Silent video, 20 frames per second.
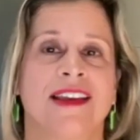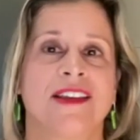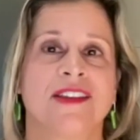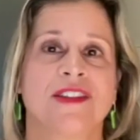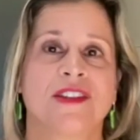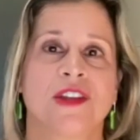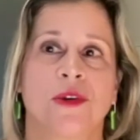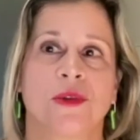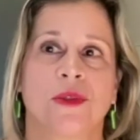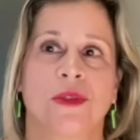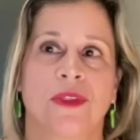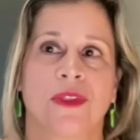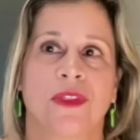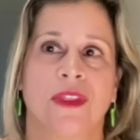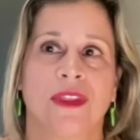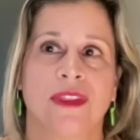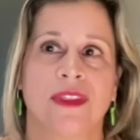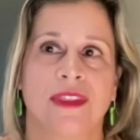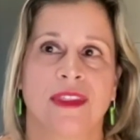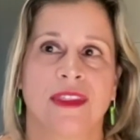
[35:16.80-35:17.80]
so
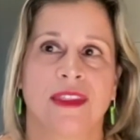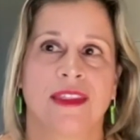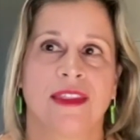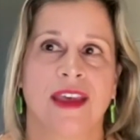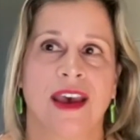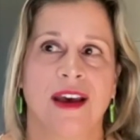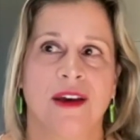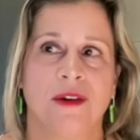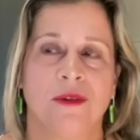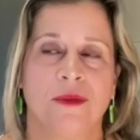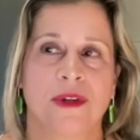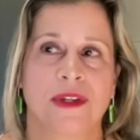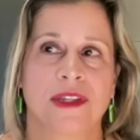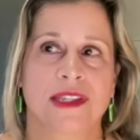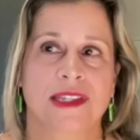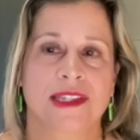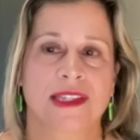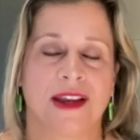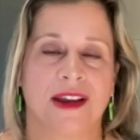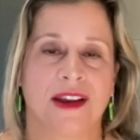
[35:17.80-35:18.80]
that
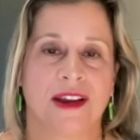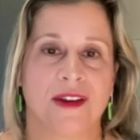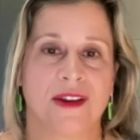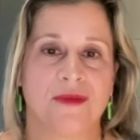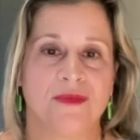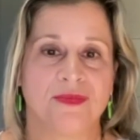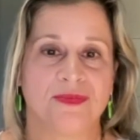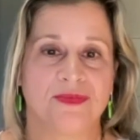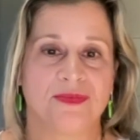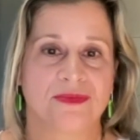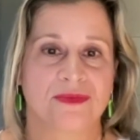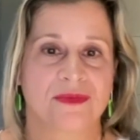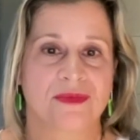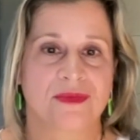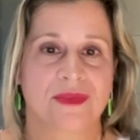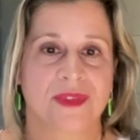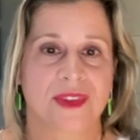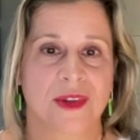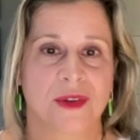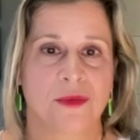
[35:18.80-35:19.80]
was um,
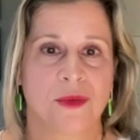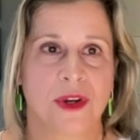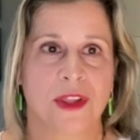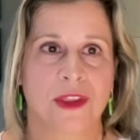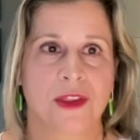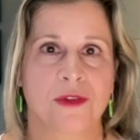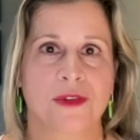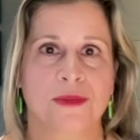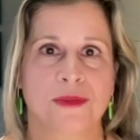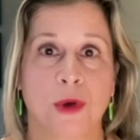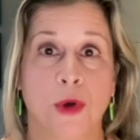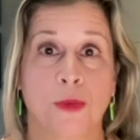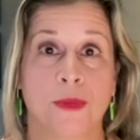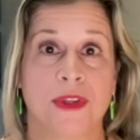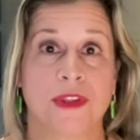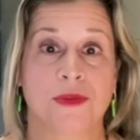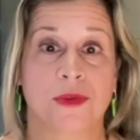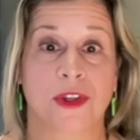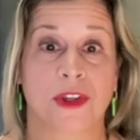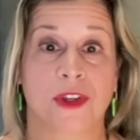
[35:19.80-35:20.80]
one of those
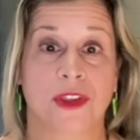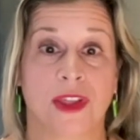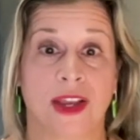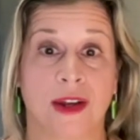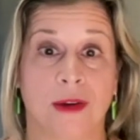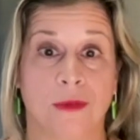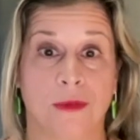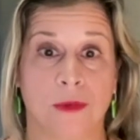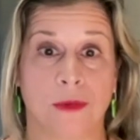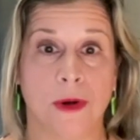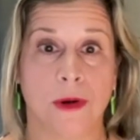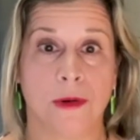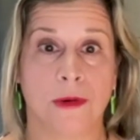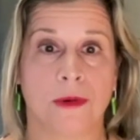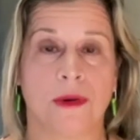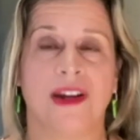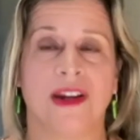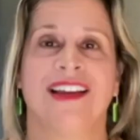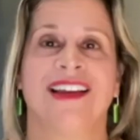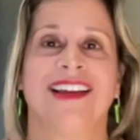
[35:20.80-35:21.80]
moments where you're like
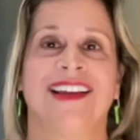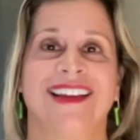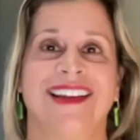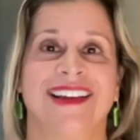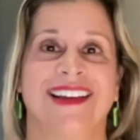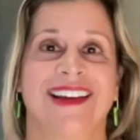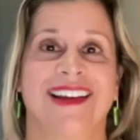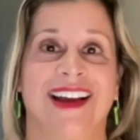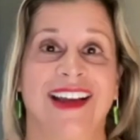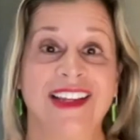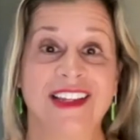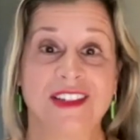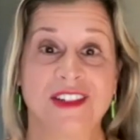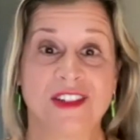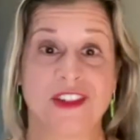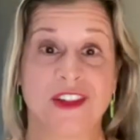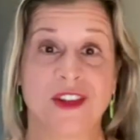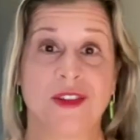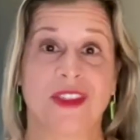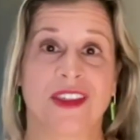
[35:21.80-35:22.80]
whoa i can
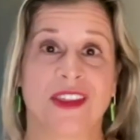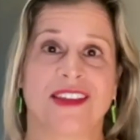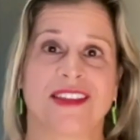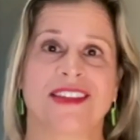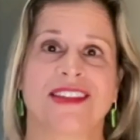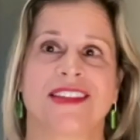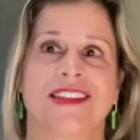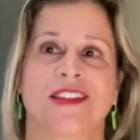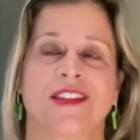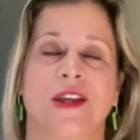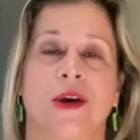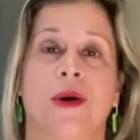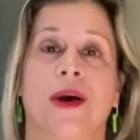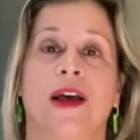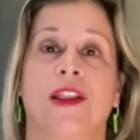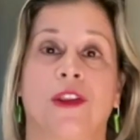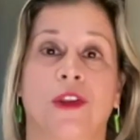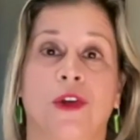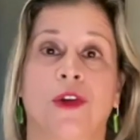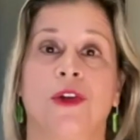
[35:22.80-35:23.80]
do this so
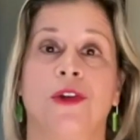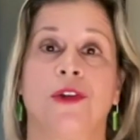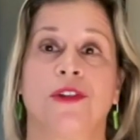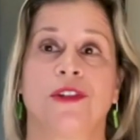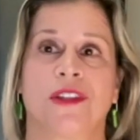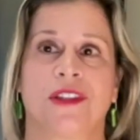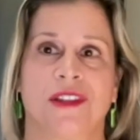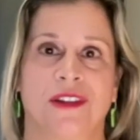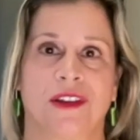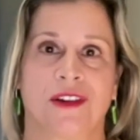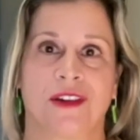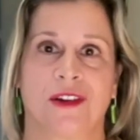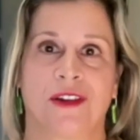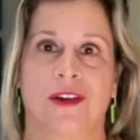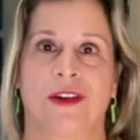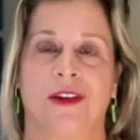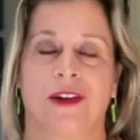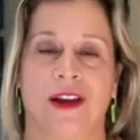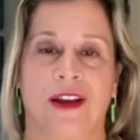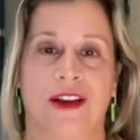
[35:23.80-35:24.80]
i learned
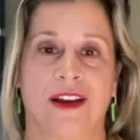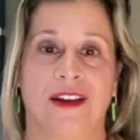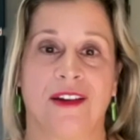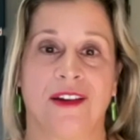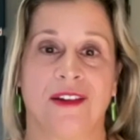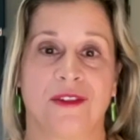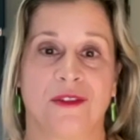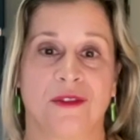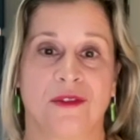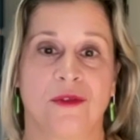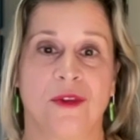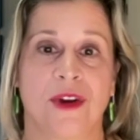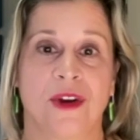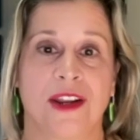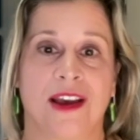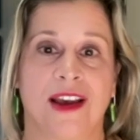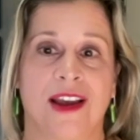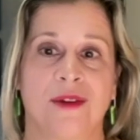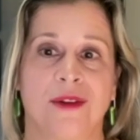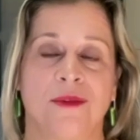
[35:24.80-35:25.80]
uh, what
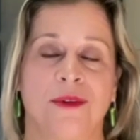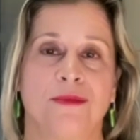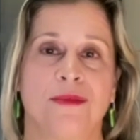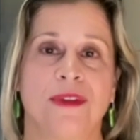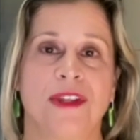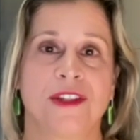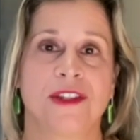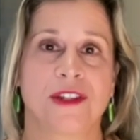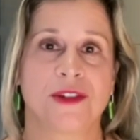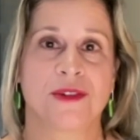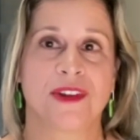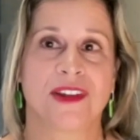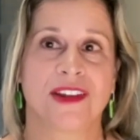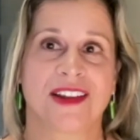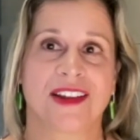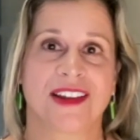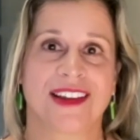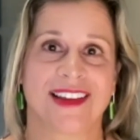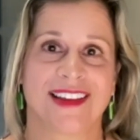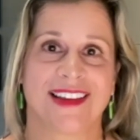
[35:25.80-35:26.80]
i would be
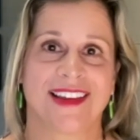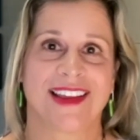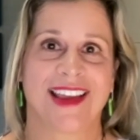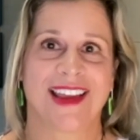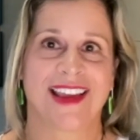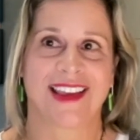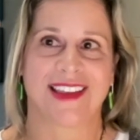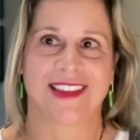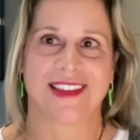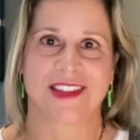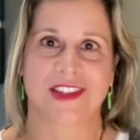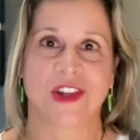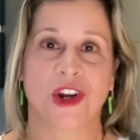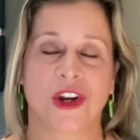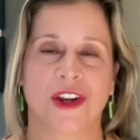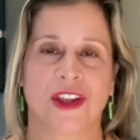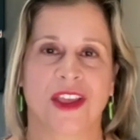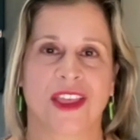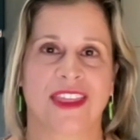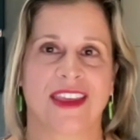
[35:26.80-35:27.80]
doing
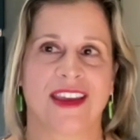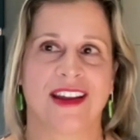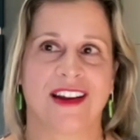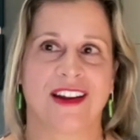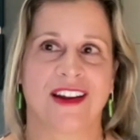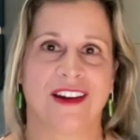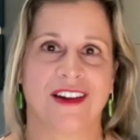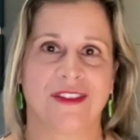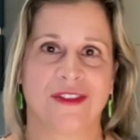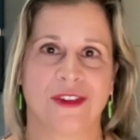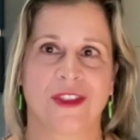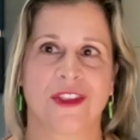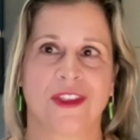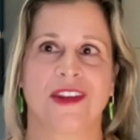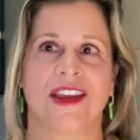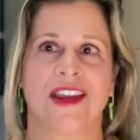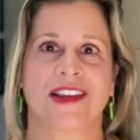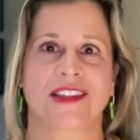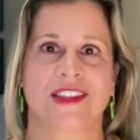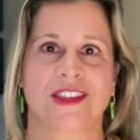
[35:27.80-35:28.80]
starting there for the
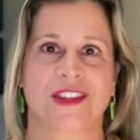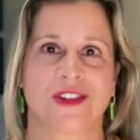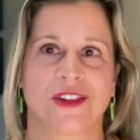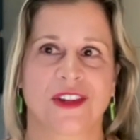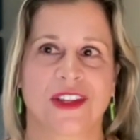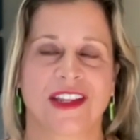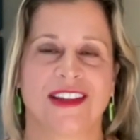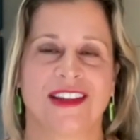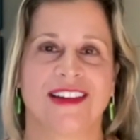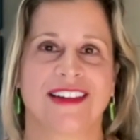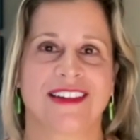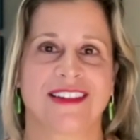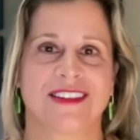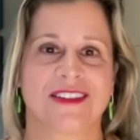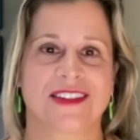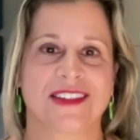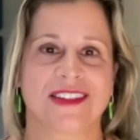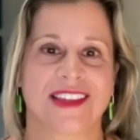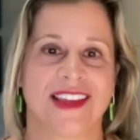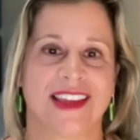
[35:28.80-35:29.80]
next 30
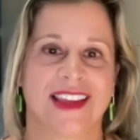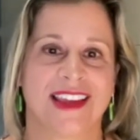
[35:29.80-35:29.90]
years